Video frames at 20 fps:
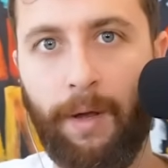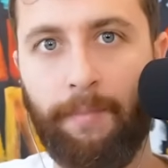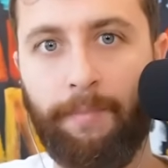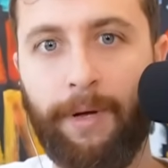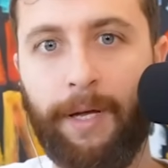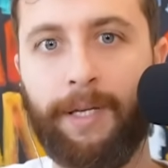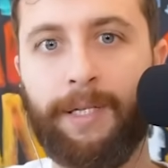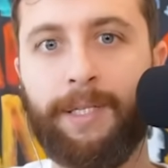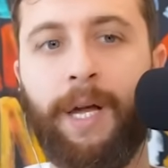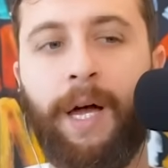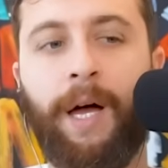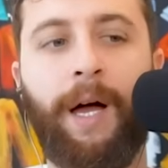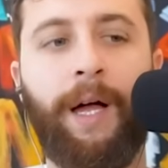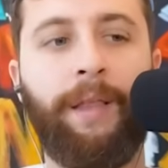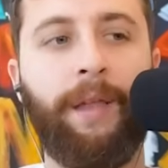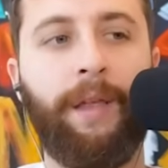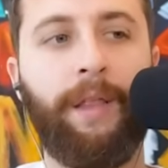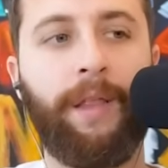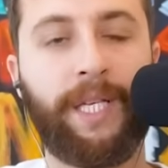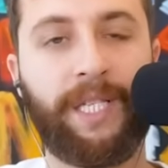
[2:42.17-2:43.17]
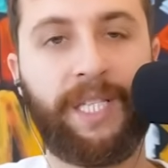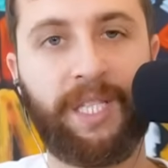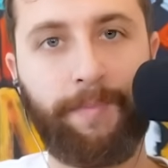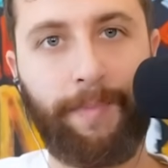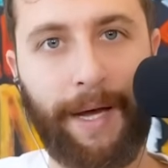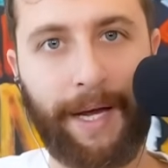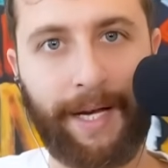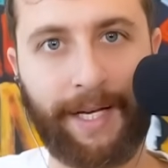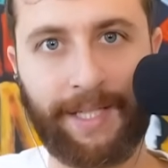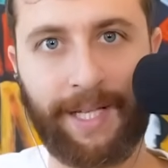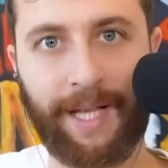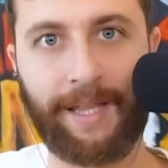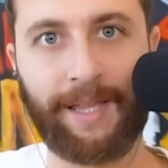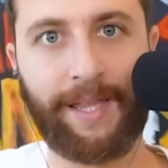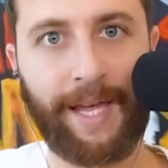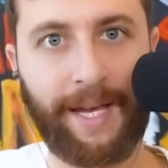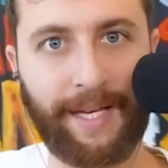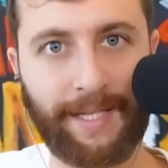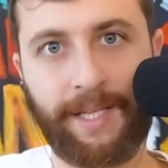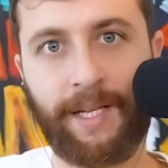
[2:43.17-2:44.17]
based on the specs that
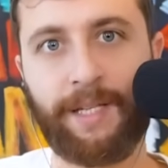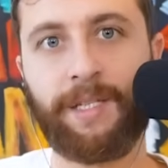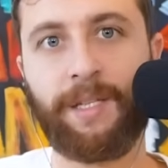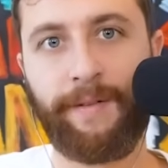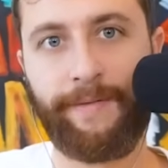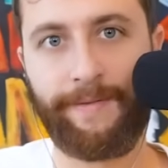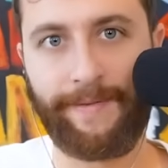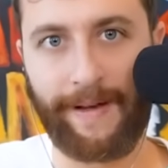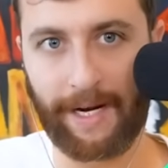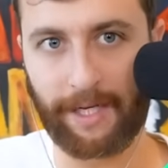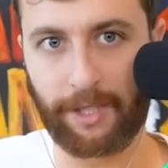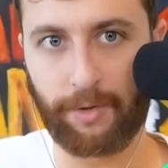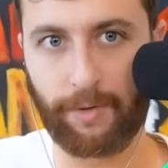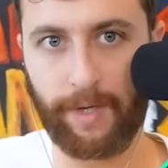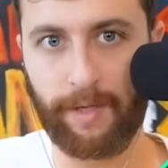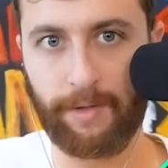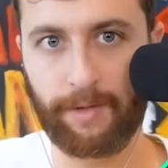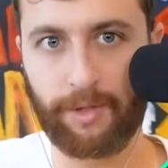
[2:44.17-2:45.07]
they send to the factory.